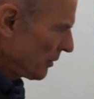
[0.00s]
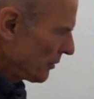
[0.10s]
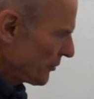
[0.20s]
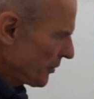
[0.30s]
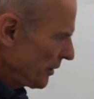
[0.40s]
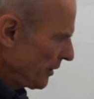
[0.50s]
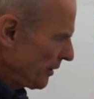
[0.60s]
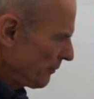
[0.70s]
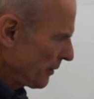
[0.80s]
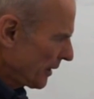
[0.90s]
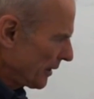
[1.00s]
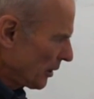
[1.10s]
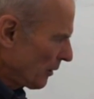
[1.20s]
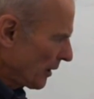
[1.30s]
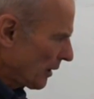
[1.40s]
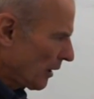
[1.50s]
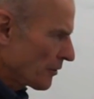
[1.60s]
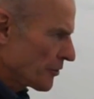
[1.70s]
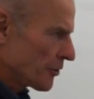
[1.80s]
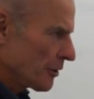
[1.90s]
you can see here we're getting quite
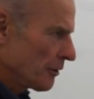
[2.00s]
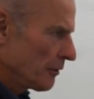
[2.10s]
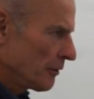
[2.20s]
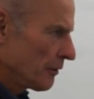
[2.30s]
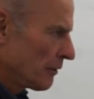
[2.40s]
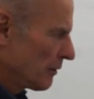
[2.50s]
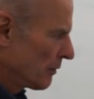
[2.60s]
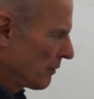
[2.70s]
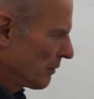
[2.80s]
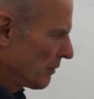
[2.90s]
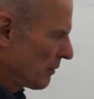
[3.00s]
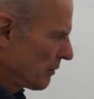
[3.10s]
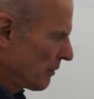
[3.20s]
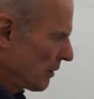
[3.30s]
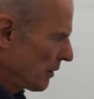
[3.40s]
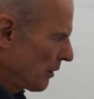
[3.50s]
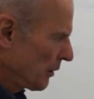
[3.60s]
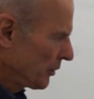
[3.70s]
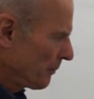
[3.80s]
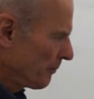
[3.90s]
close to a
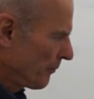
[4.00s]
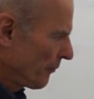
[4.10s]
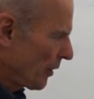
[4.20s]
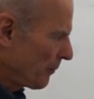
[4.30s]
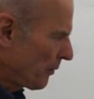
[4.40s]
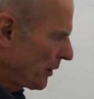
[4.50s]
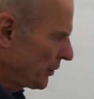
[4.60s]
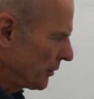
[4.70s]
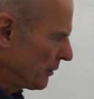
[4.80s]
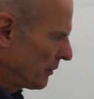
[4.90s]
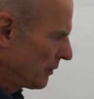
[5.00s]
larger vibration.